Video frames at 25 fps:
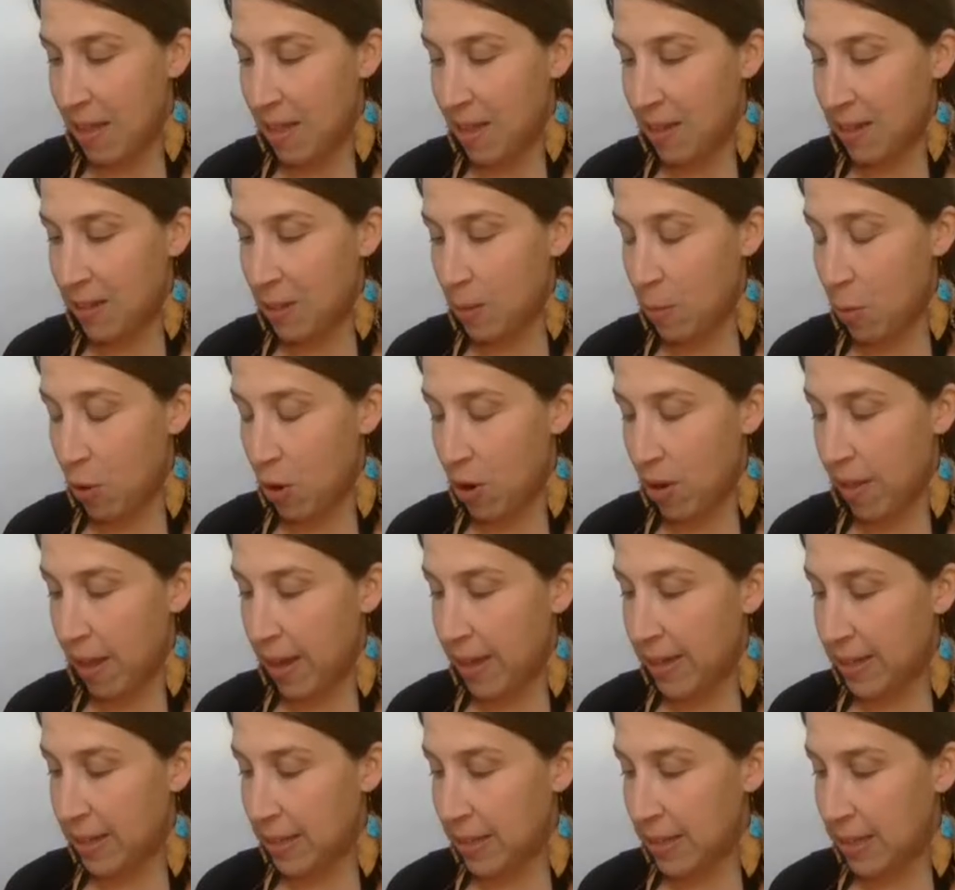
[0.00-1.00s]
they support
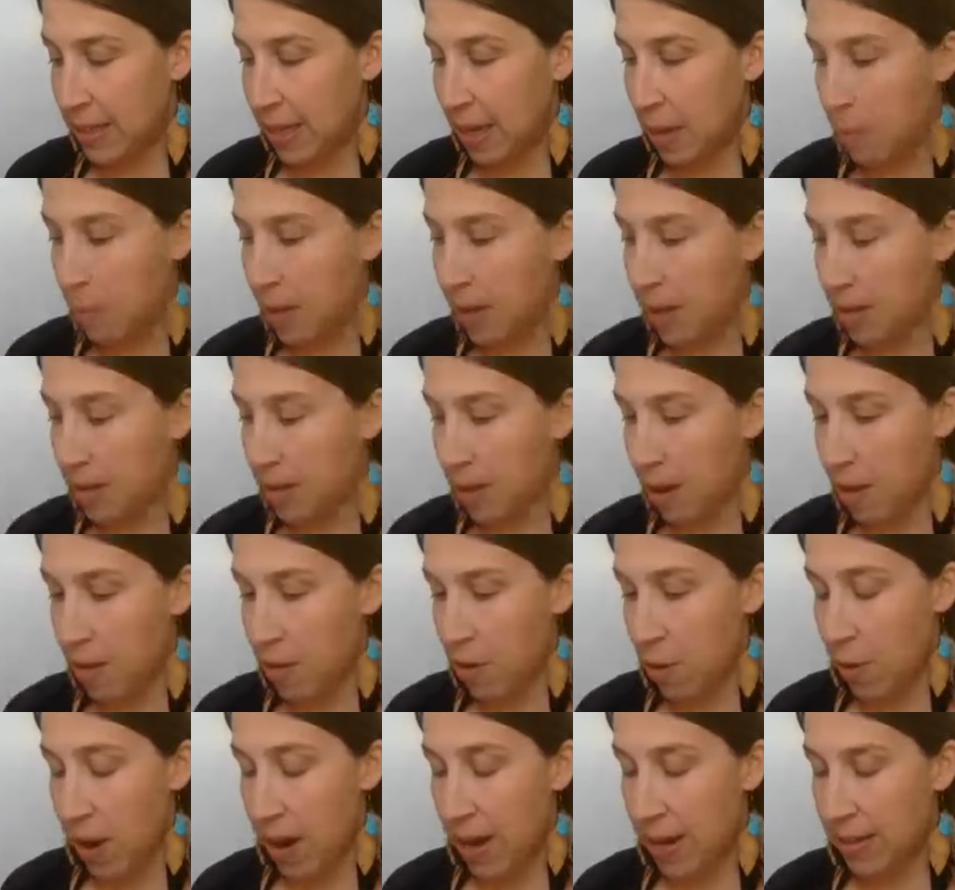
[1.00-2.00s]
licensing because
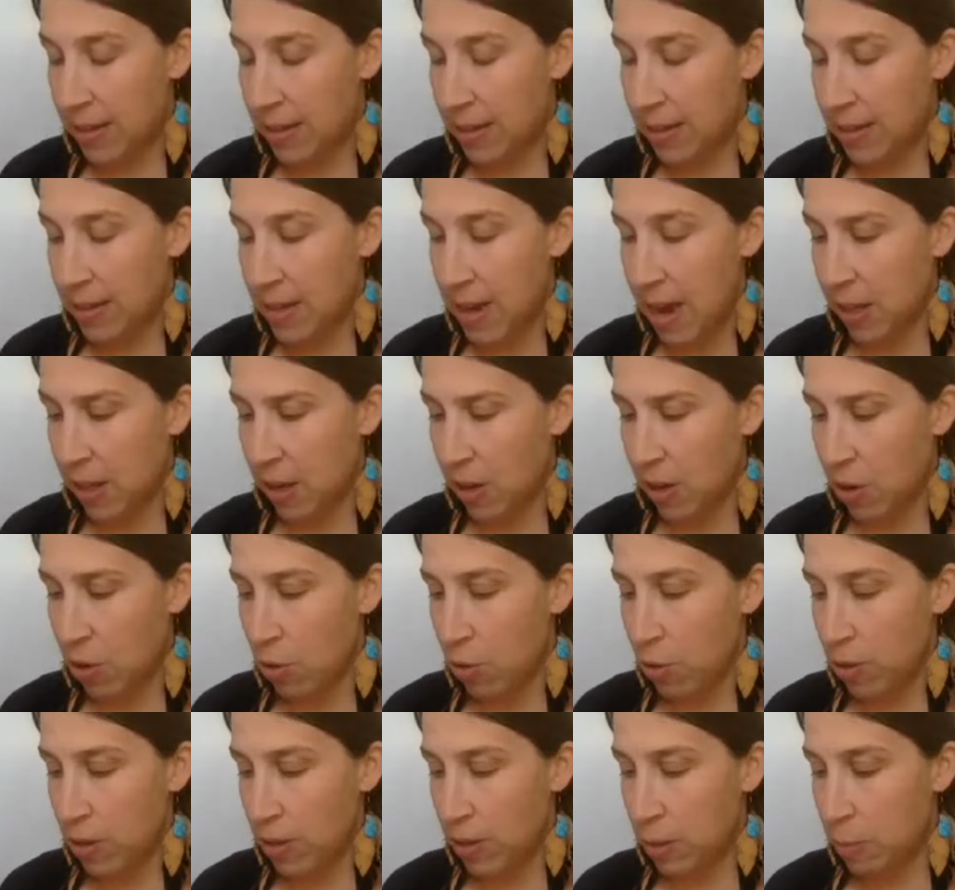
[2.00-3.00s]
otherwise it's not clear
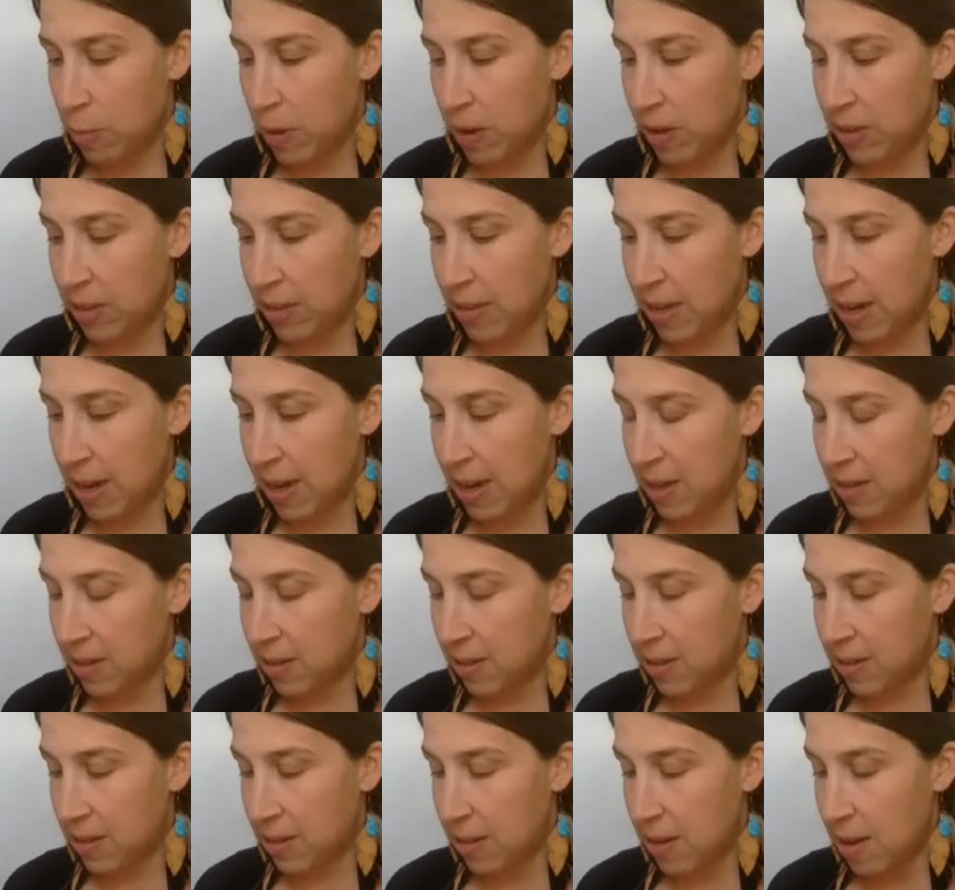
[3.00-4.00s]
who this person
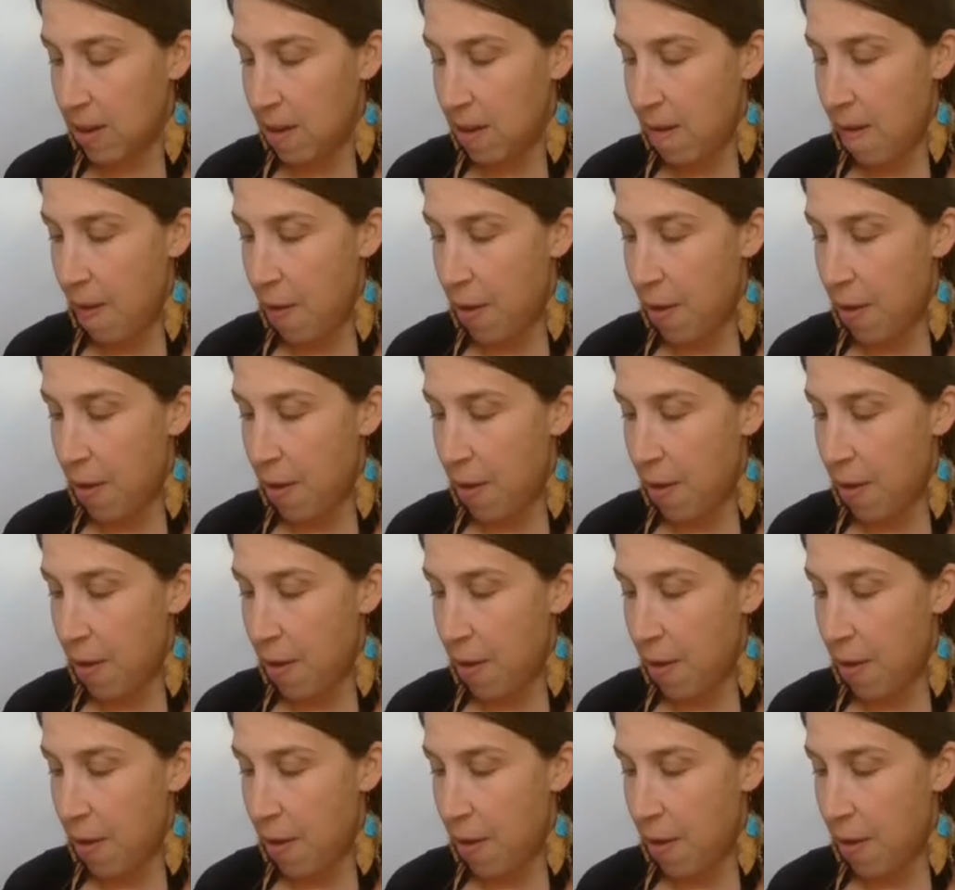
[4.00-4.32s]
is.